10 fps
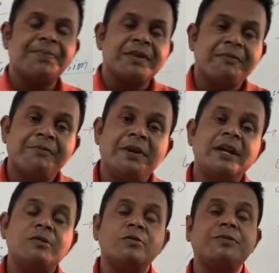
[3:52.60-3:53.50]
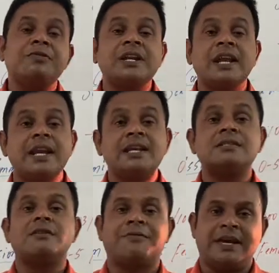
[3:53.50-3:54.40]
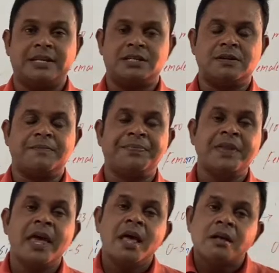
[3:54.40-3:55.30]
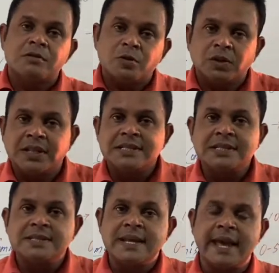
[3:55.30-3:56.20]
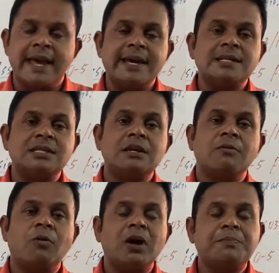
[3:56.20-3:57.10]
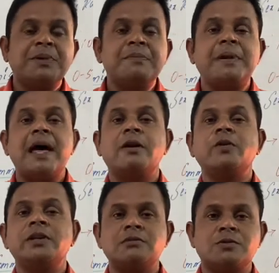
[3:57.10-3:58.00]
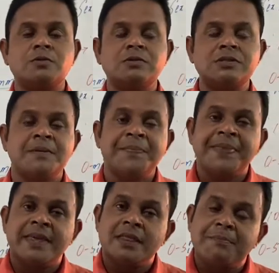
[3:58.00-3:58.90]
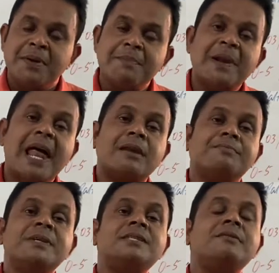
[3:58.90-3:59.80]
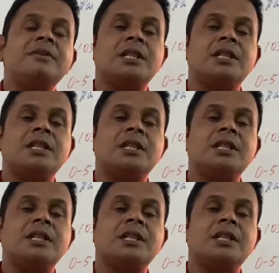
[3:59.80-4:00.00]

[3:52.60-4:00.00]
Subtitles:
15 to 59 years of age. So this is the age what people are going to choose. The people are busy with